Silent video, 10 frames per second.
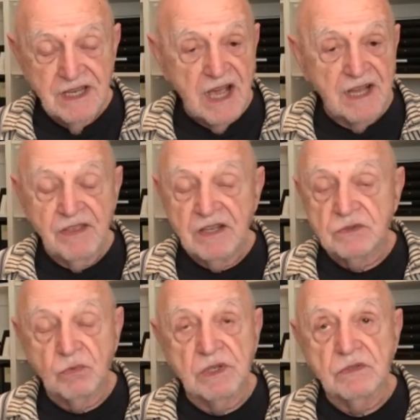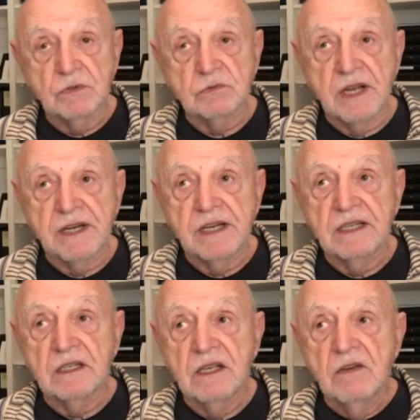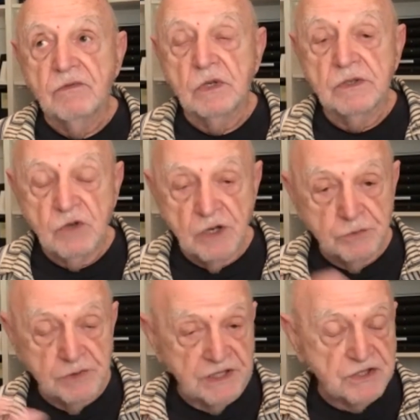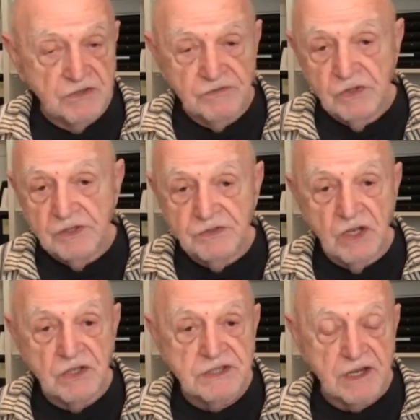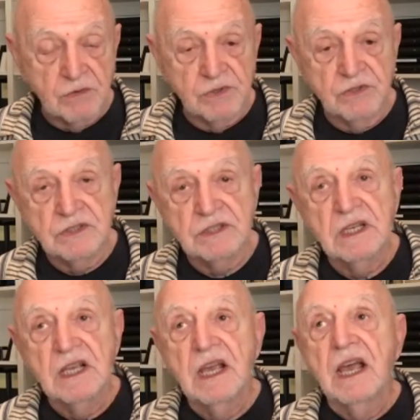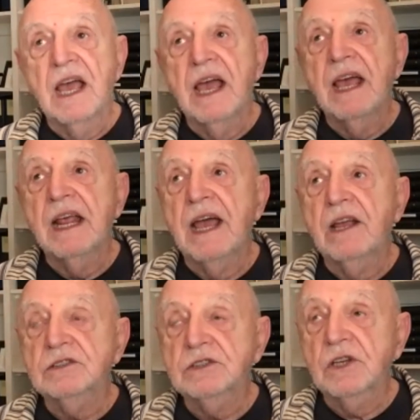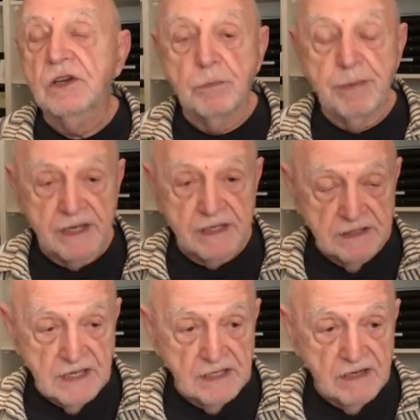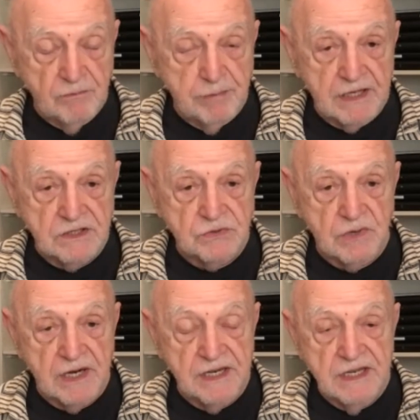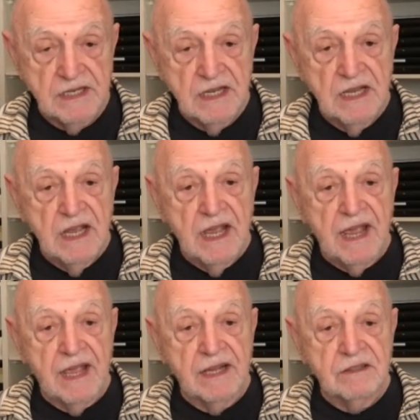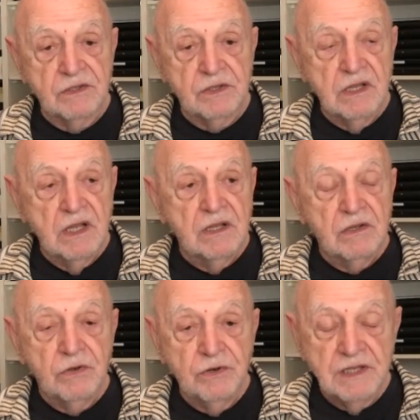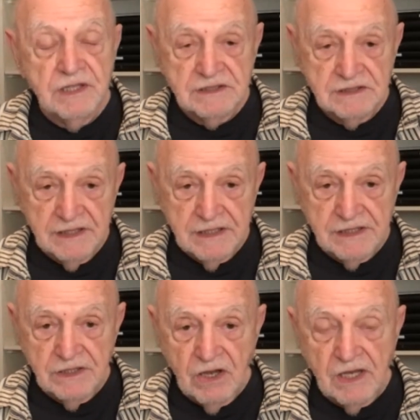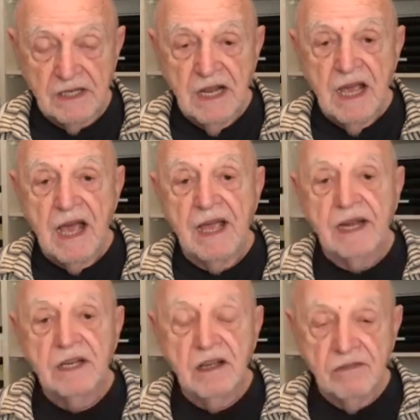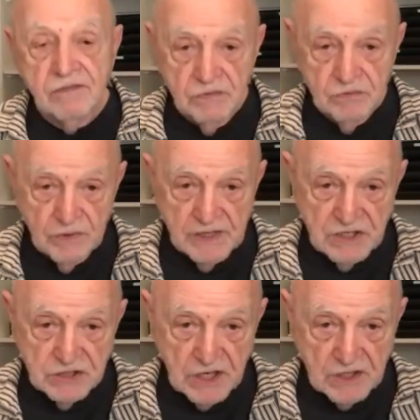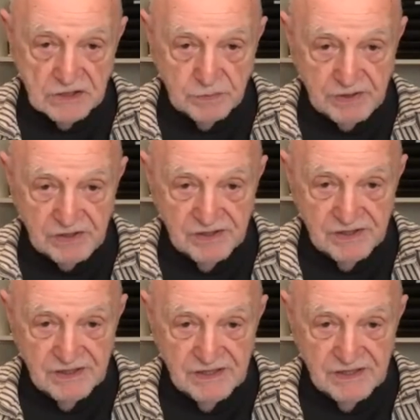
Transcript: I think it's wonderful writing, full of contradiction, full of non sequiturs. Uh, I also go to Beckett. I love Beckett's writing. And curiously enough, I love reading Shakespeare.